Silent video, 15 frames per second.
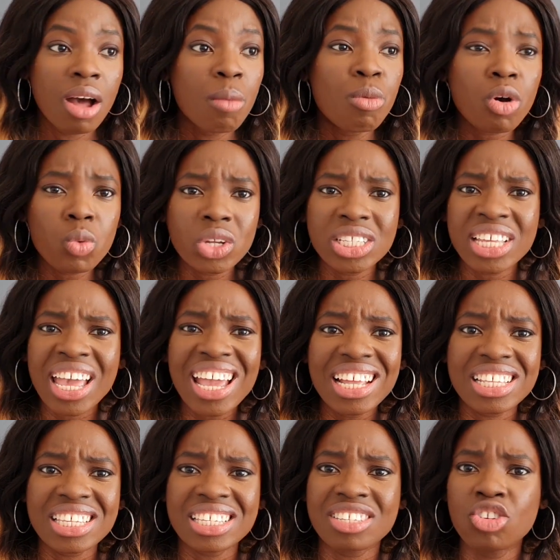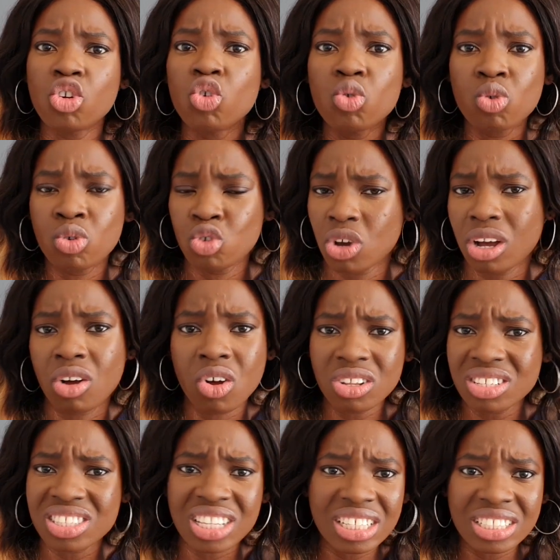But with hate is you are
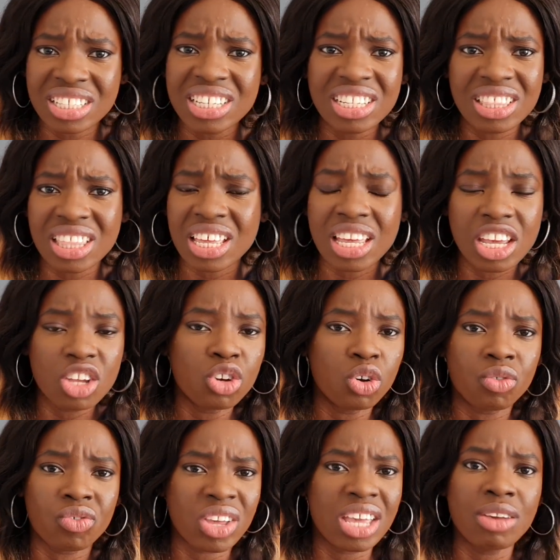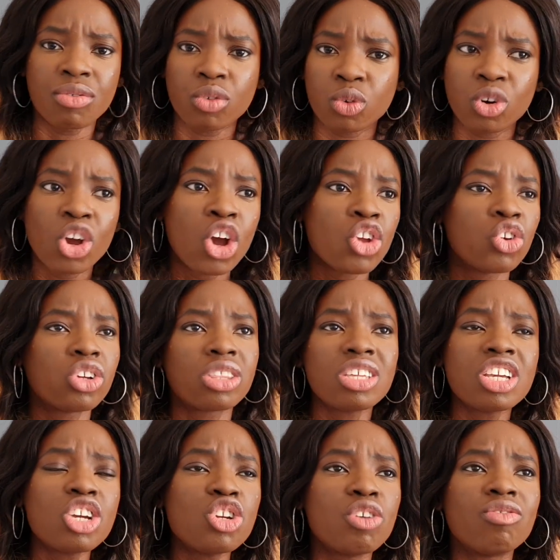constantly thinking of evil. You're
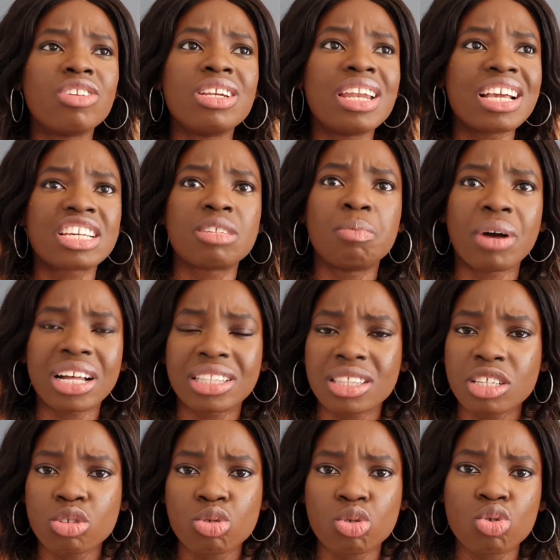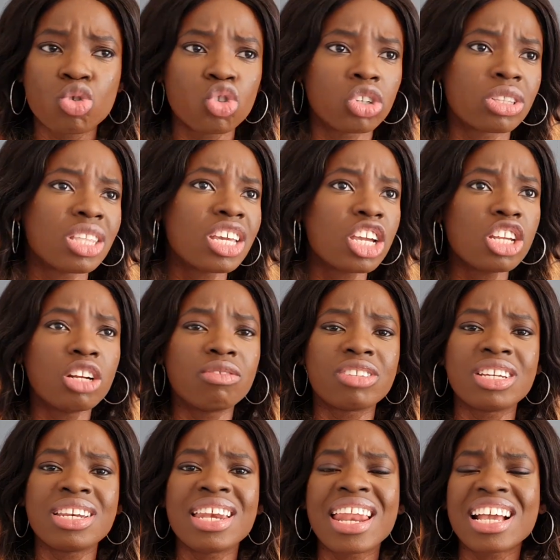thinking of the next bad thing to do. You're thinking of
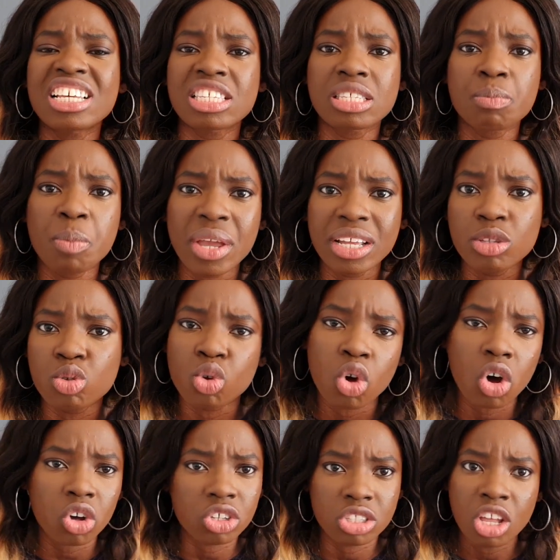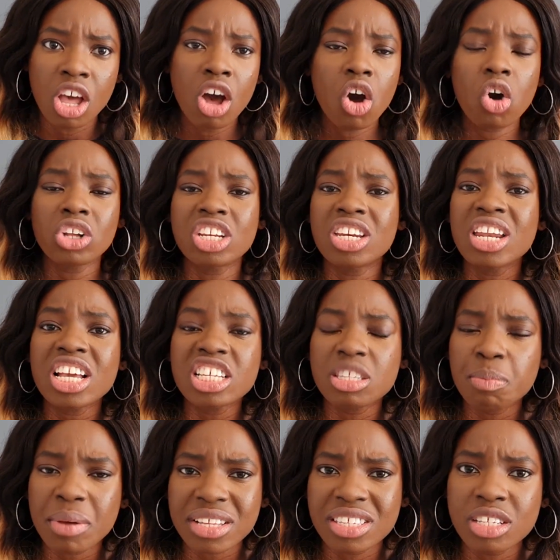the next pain to cause or the
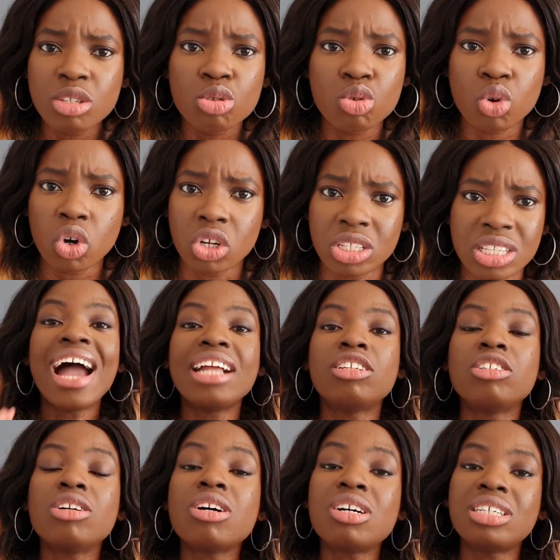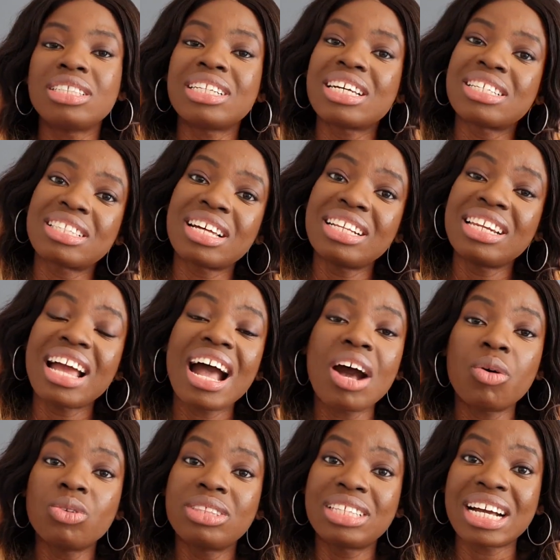next person to hurt. I do not understand
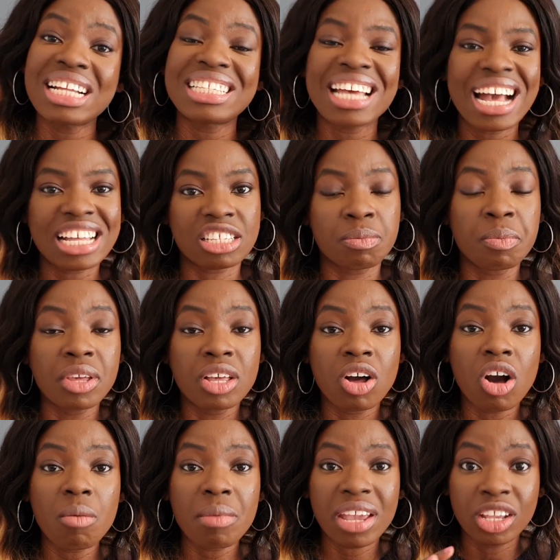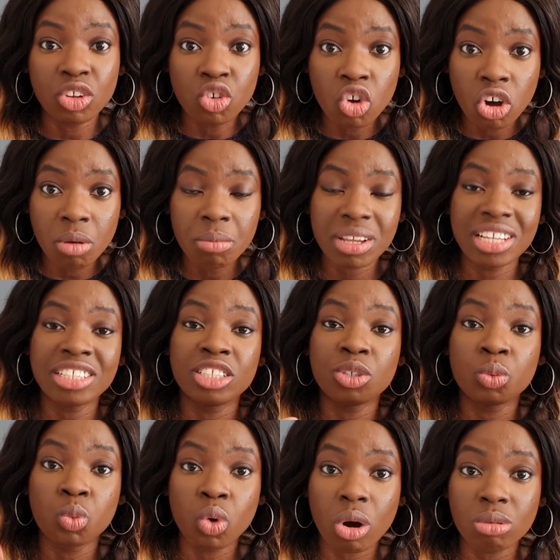how that has become a norm in
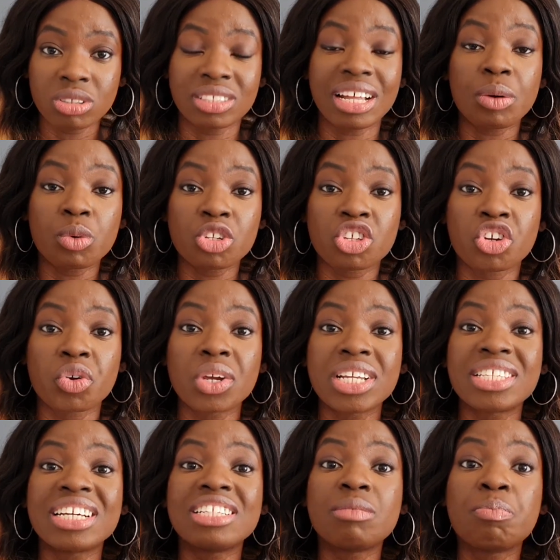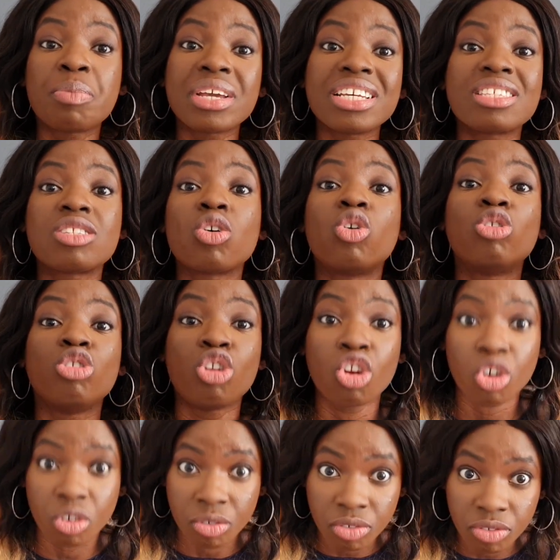the world that was created based on
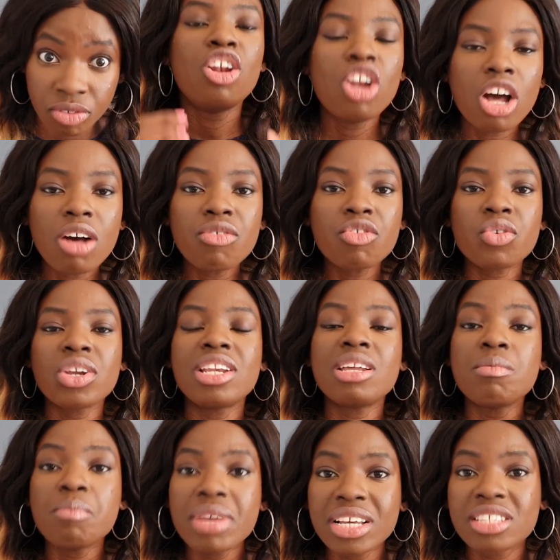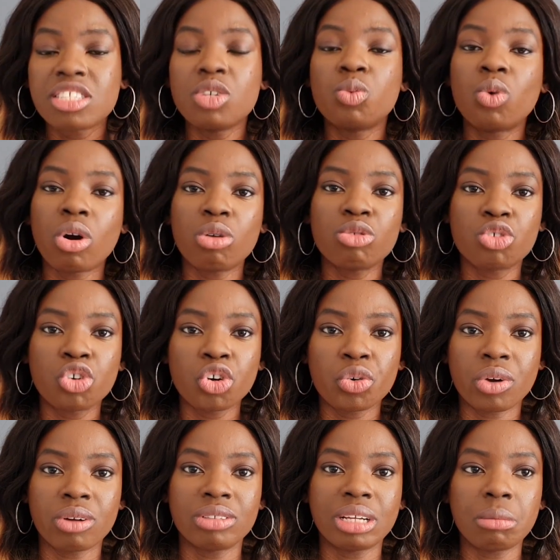love. Love really makes the world go
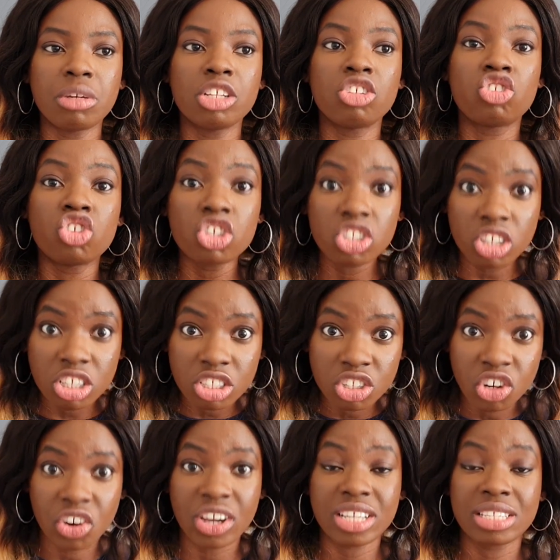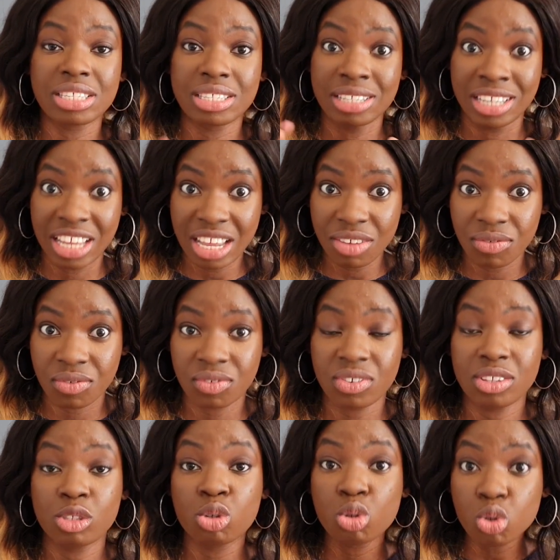round. I mean, Jesus Christ gave
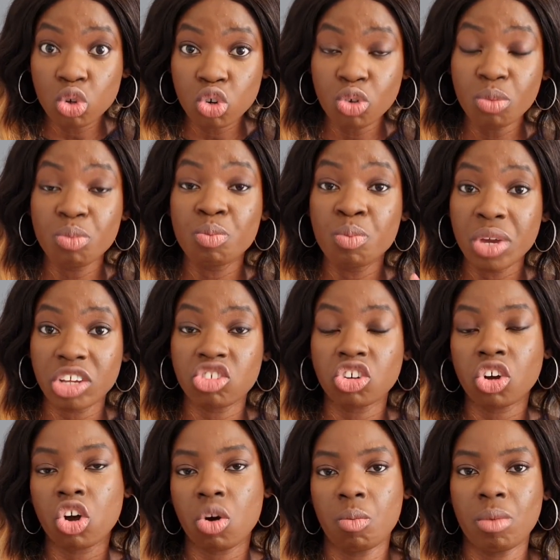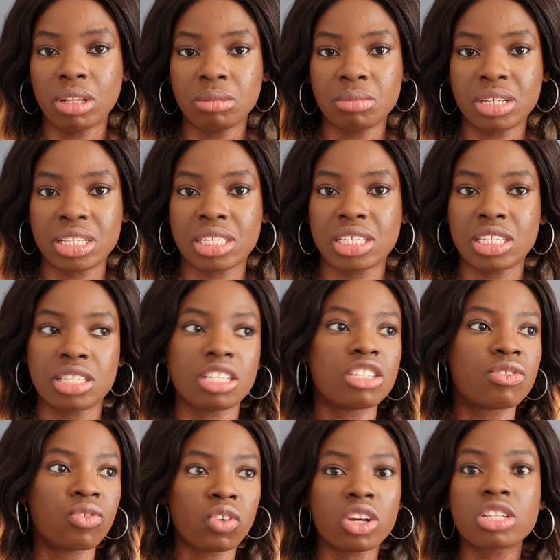two major commandments. He
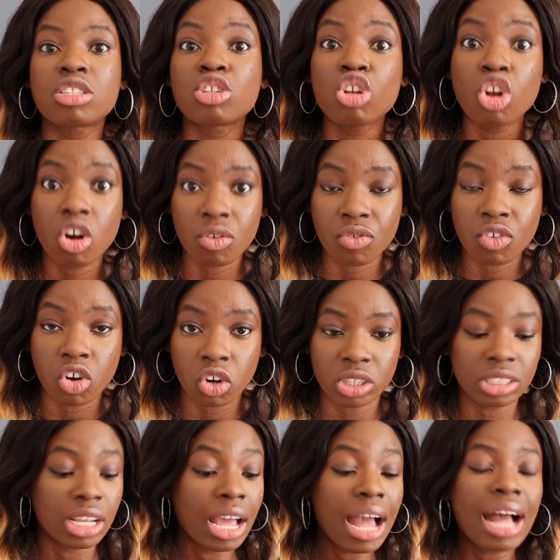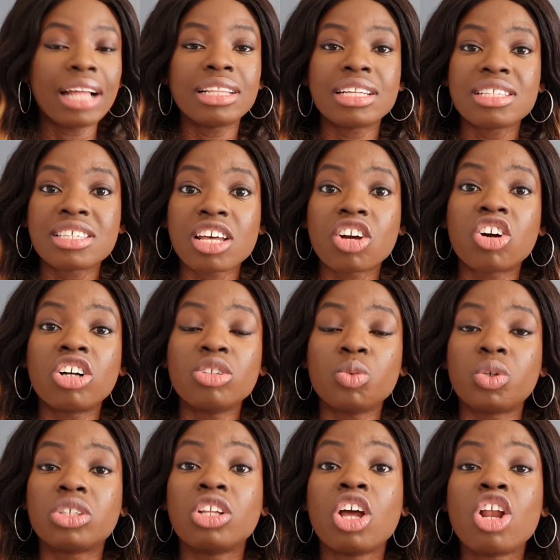says first, love God, and then second
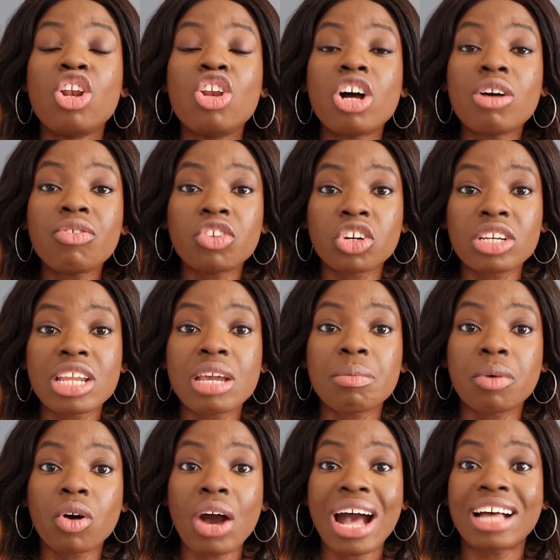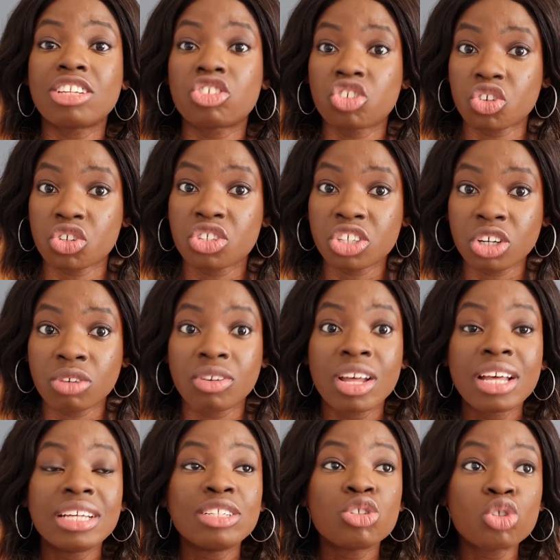one, love your neighbor as yourself.
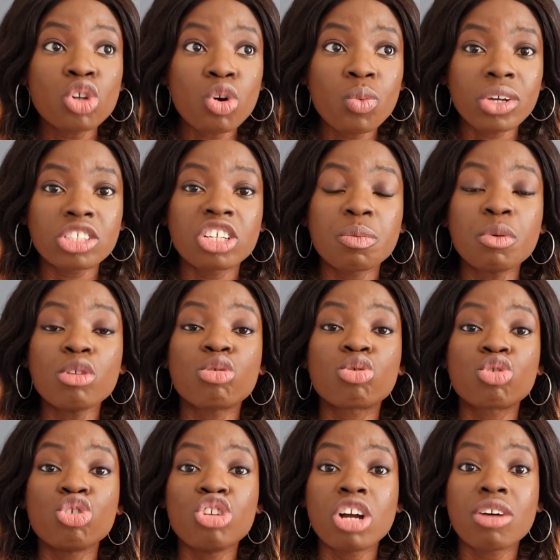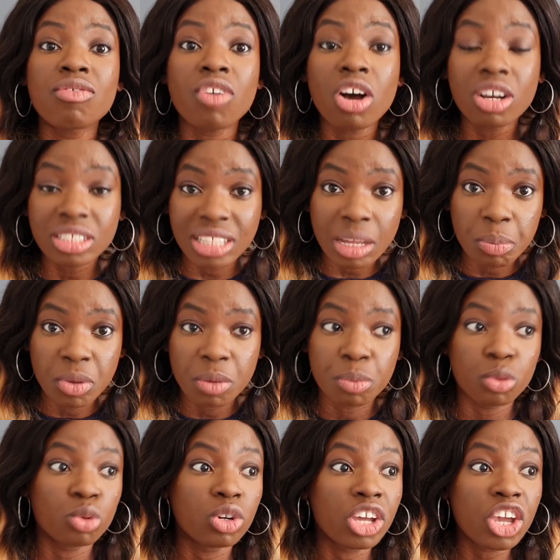So we're supposed to love other
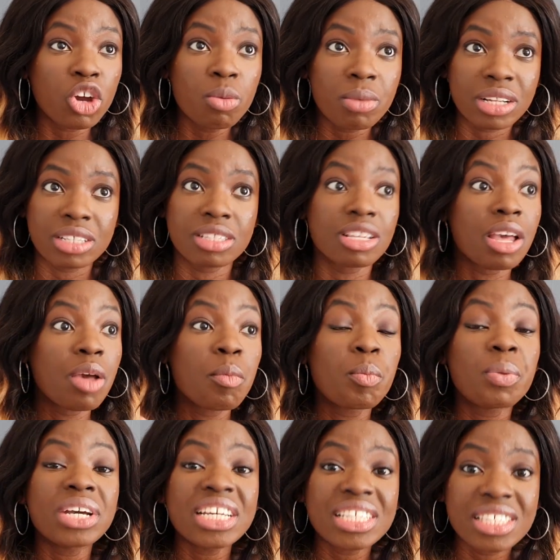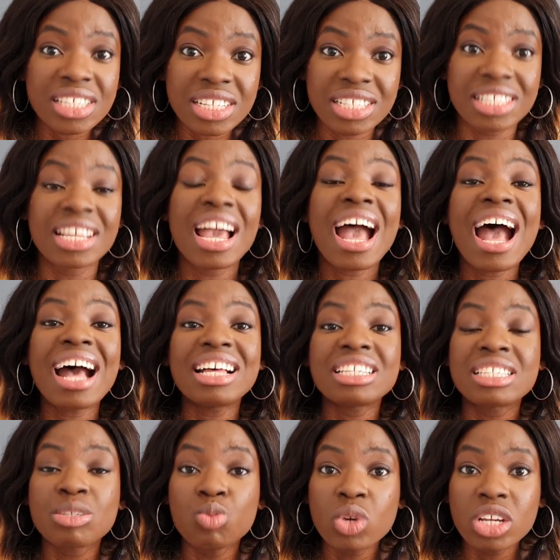people, humans, persons,
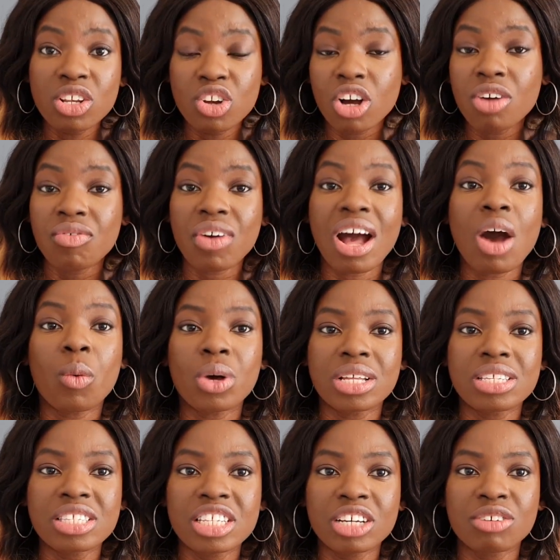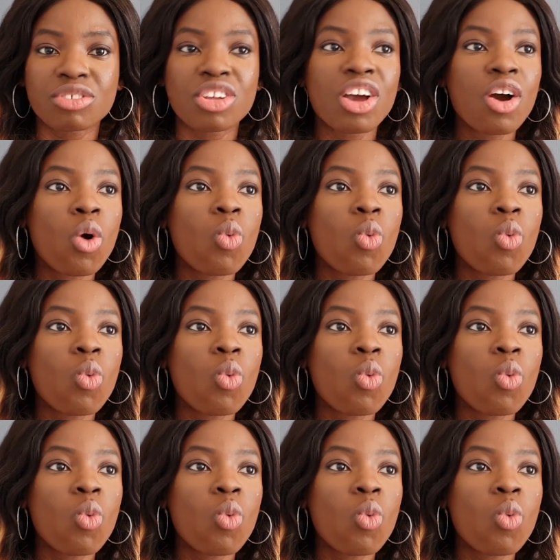as we love ourselves.